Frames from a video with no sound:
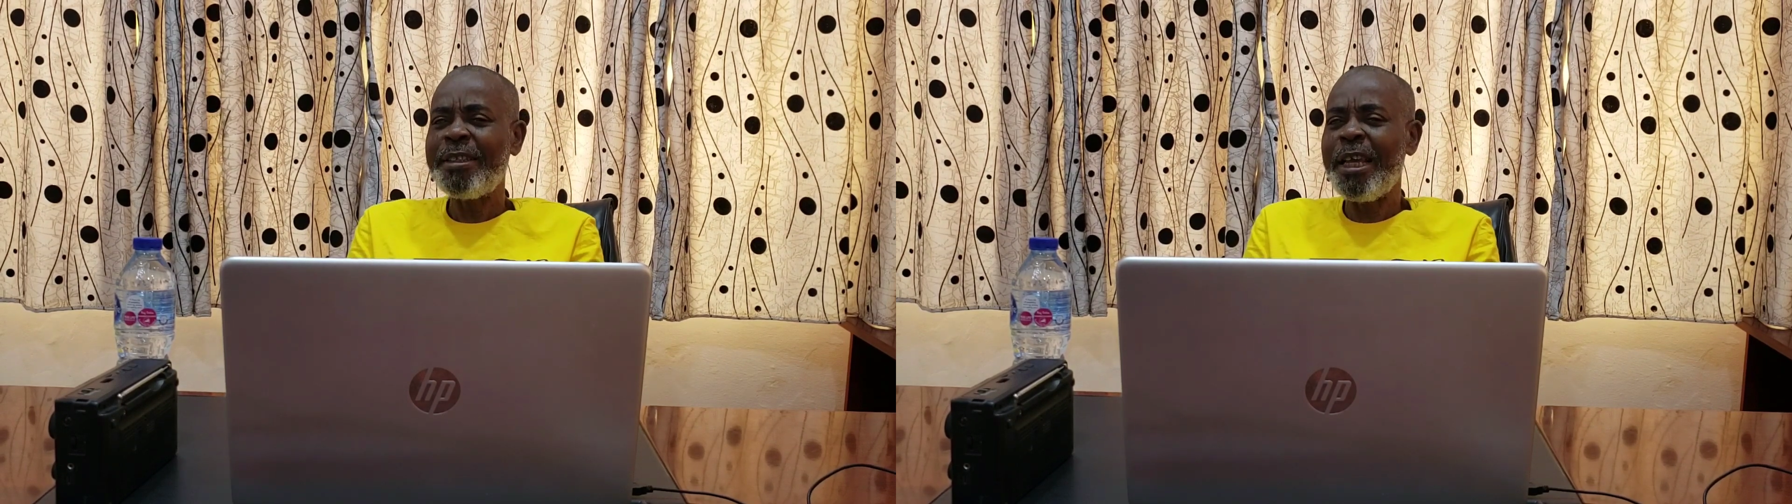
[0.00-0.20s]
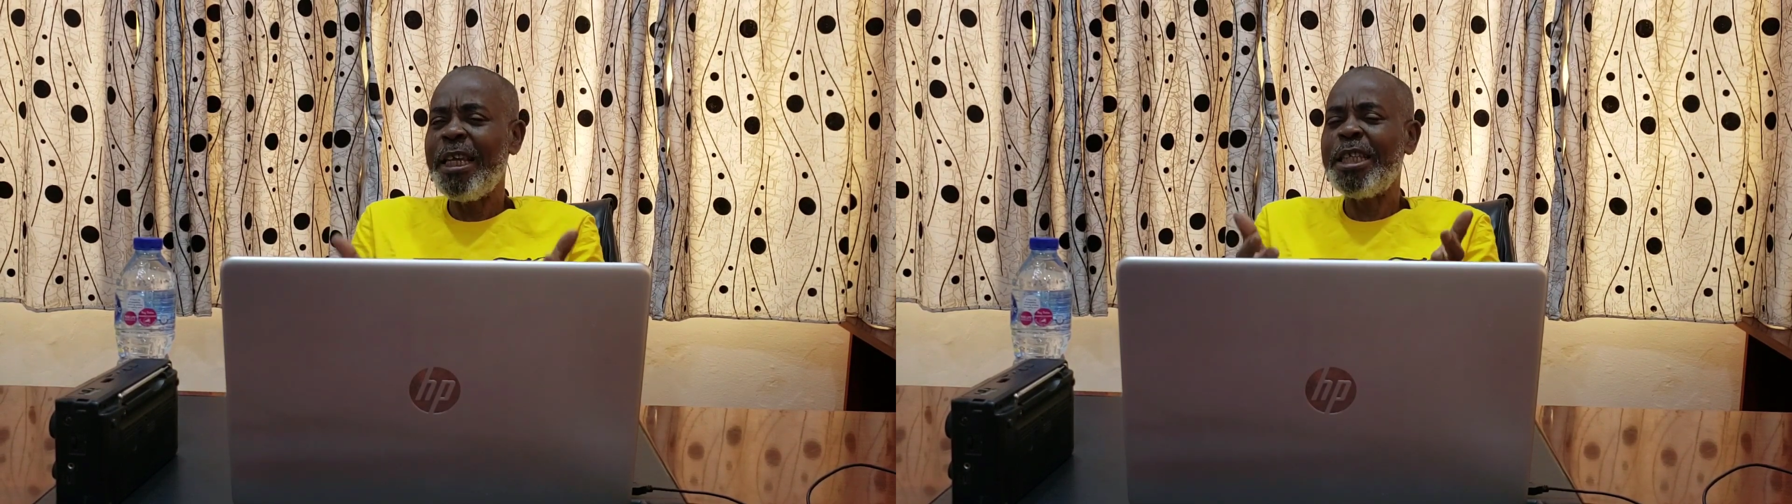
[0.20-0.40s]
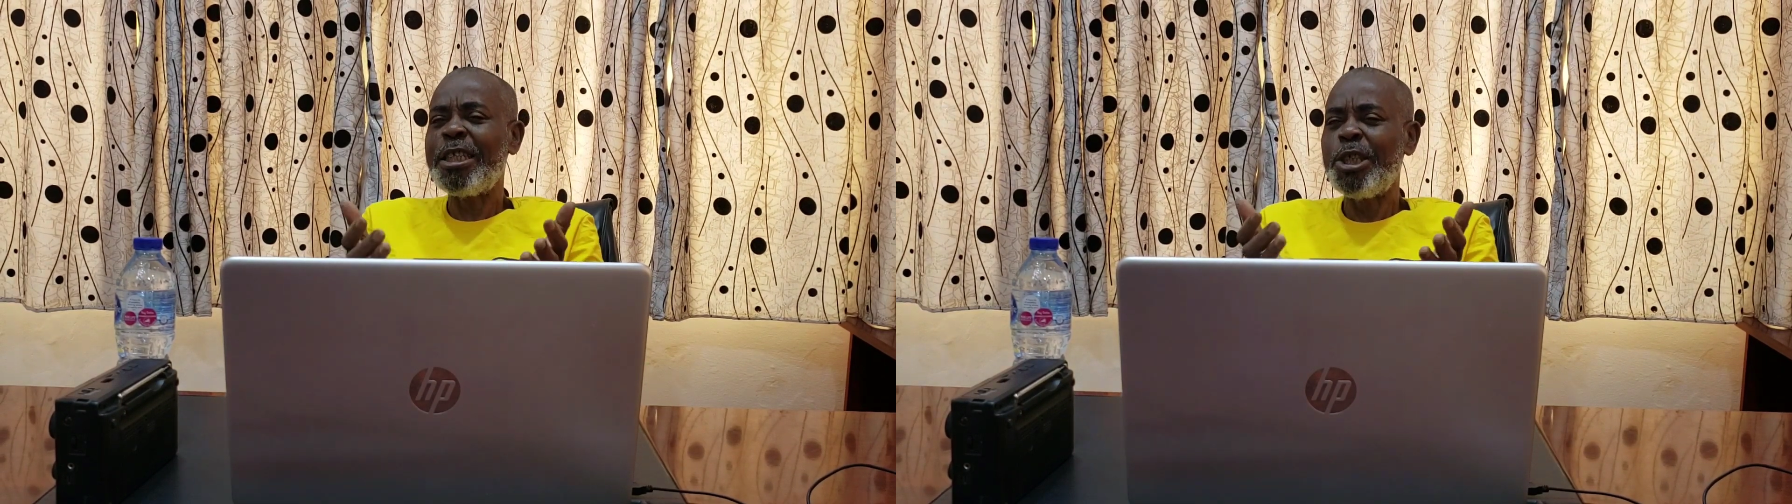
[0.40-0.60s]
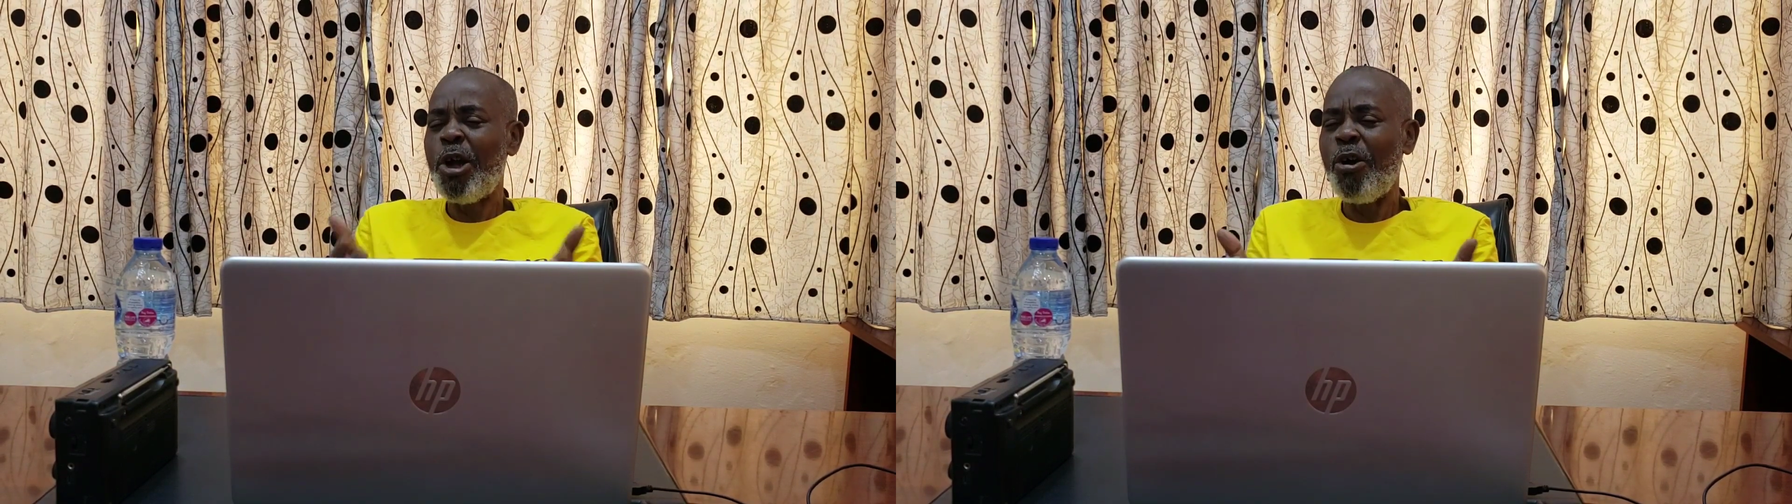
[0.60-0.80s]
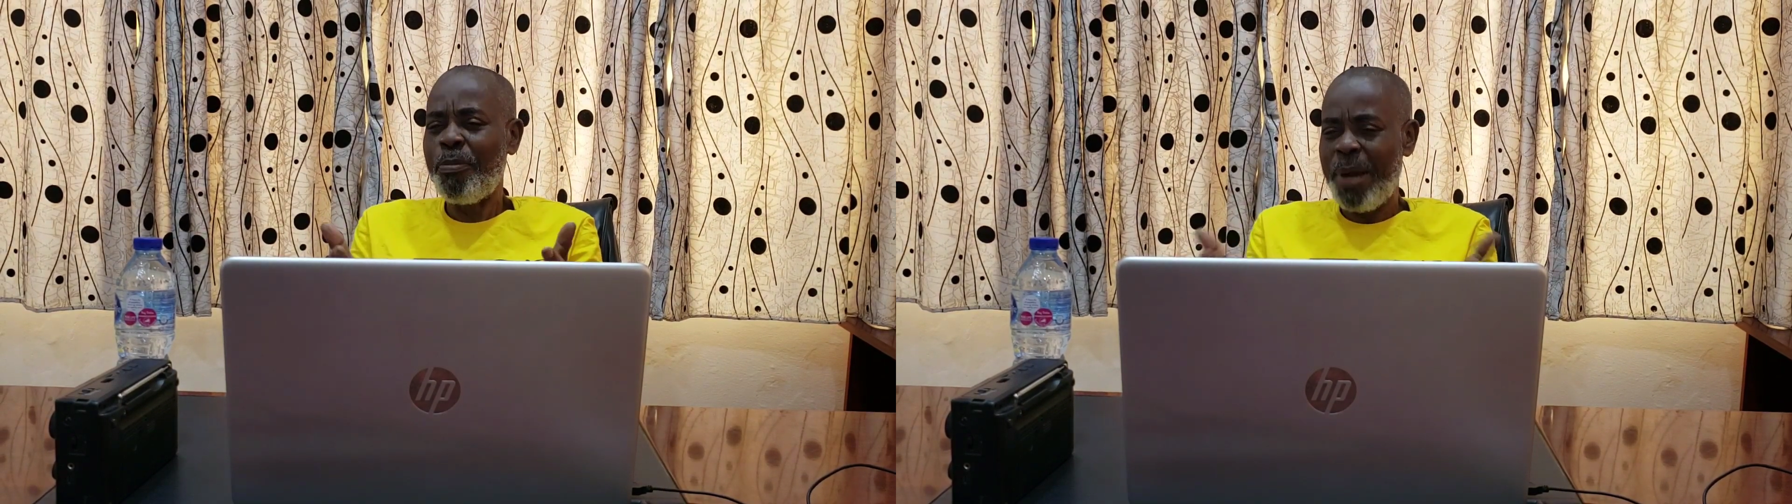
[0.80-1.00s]
these
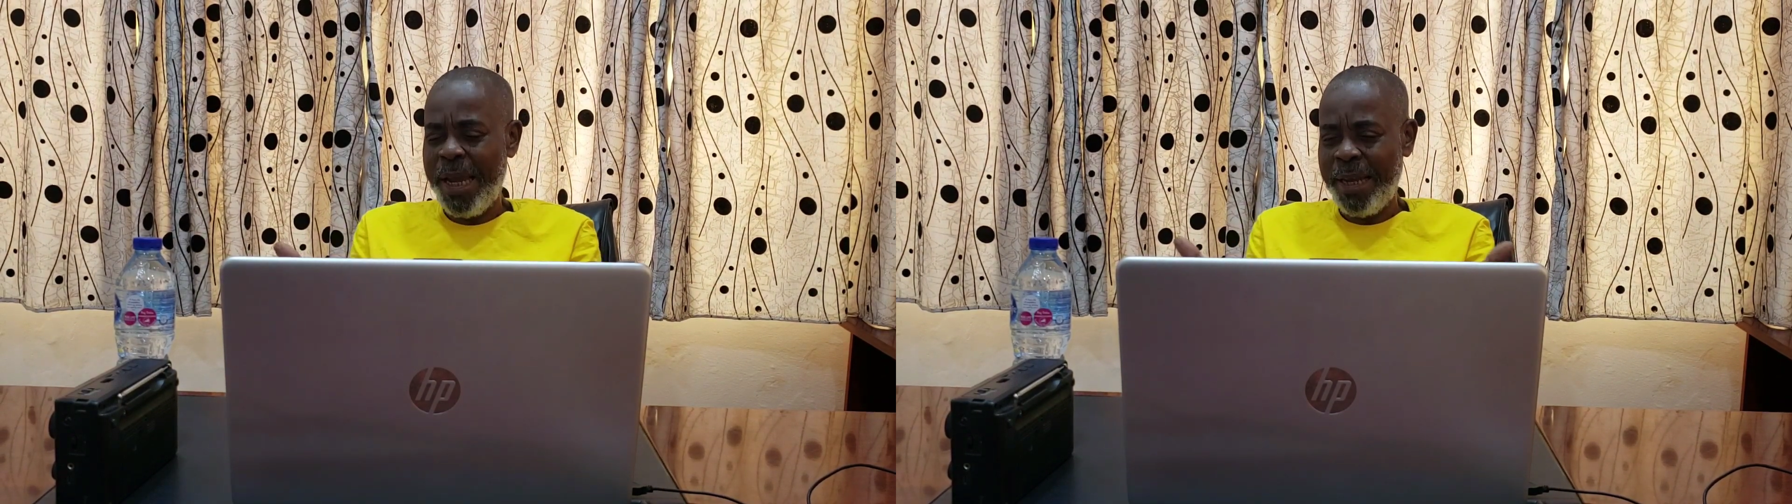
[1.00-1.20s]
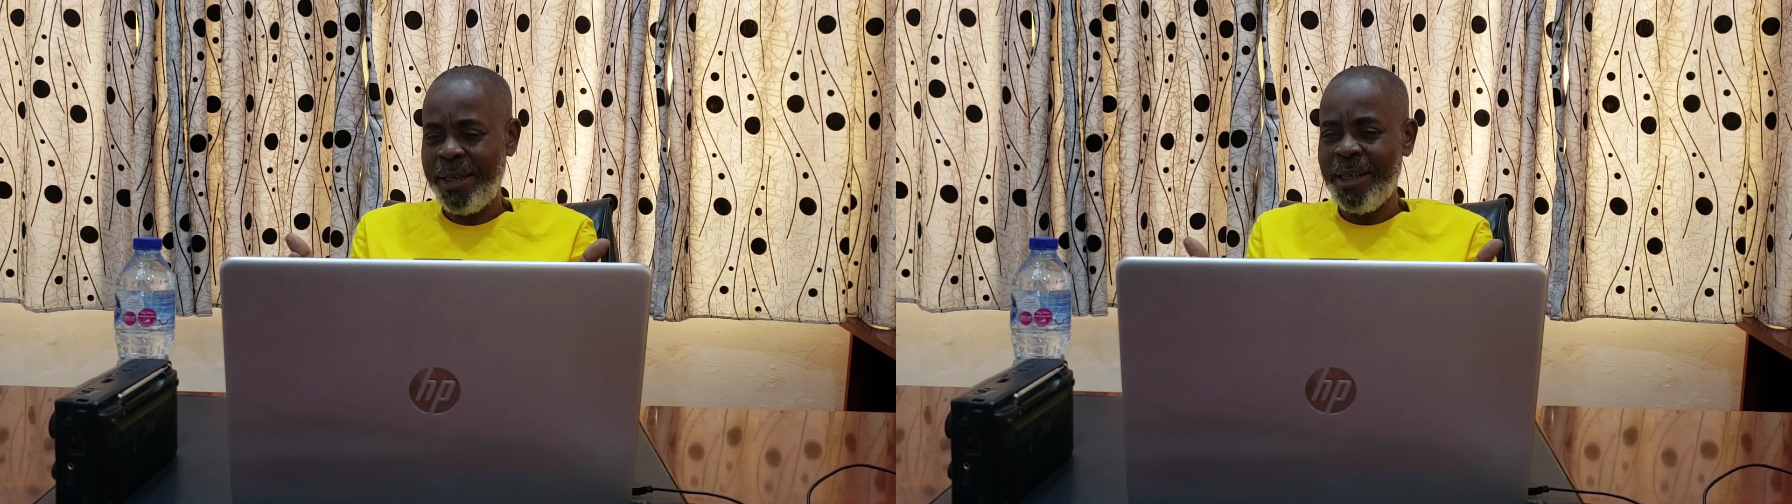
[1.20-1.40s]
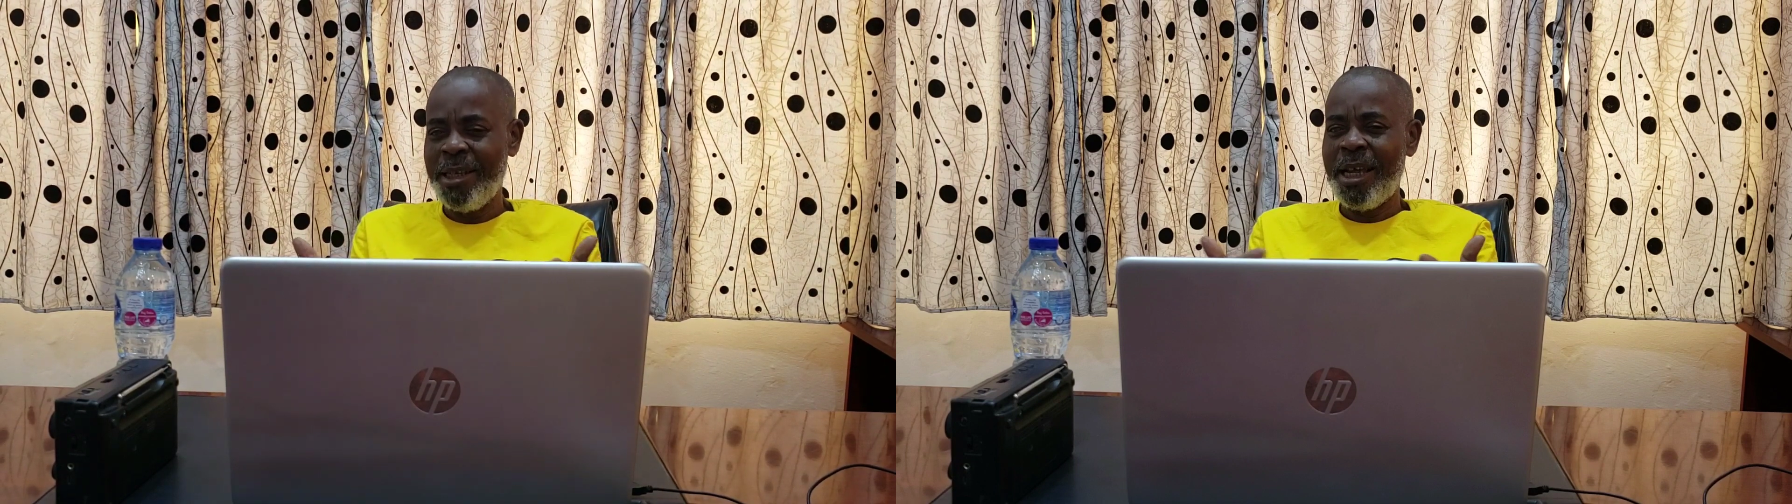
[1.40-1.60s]
young men,